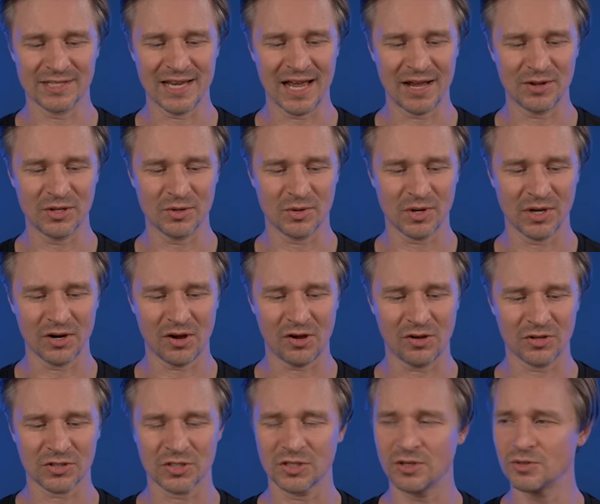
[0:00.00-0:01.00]
Now you can
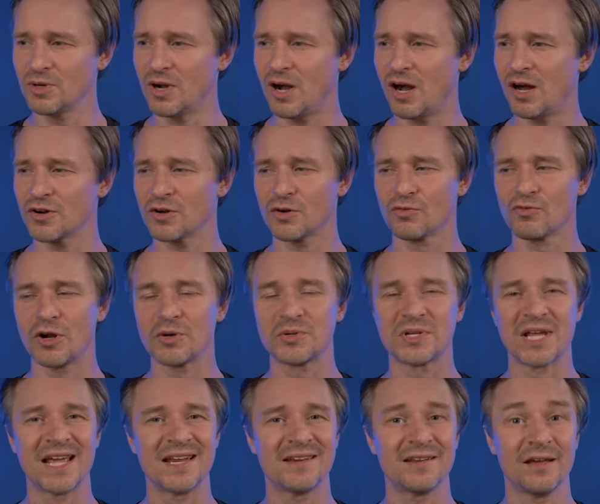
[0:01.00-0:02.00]
also auto
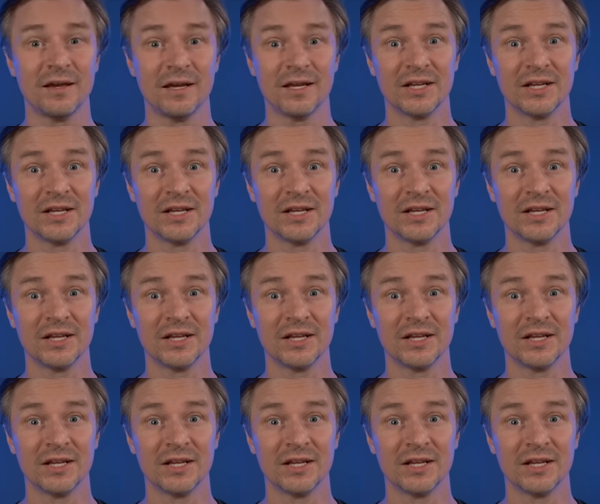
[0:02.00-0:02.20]
rotate.